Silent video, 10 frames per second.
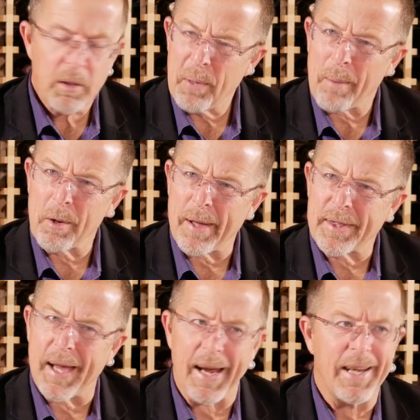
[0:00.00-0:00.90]
probably
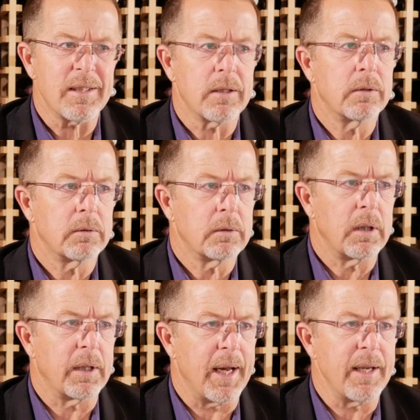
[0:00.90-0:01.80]
about
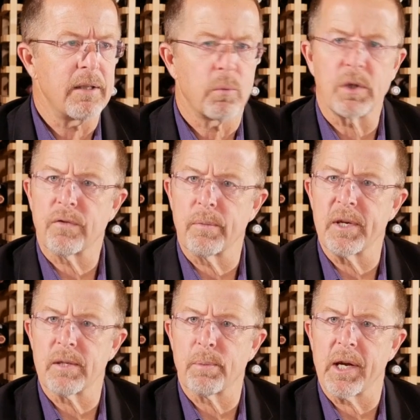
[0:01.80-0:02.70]
an 8, which for me
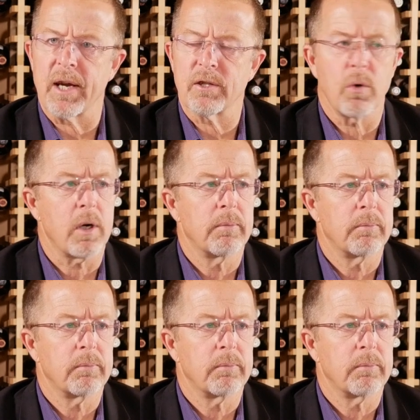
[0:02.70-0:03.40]
is a pretty high score.